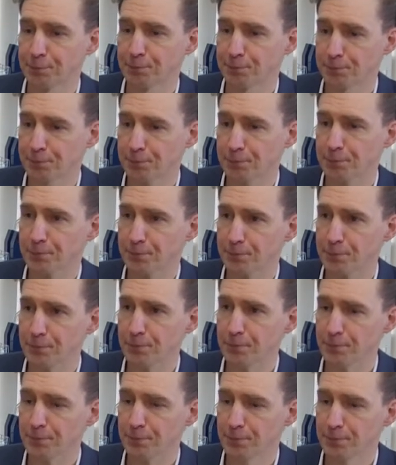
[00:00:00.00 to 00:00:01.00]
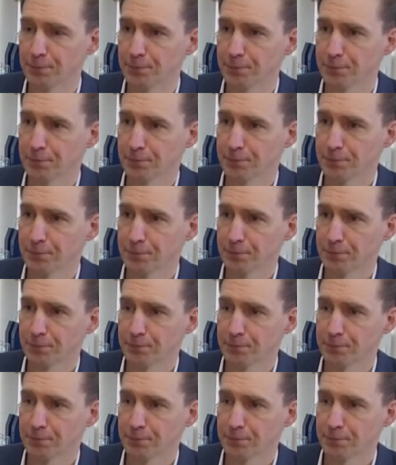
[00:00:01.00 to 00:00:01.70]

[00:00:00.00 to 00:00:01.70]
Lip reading: No one is speaking in this clip.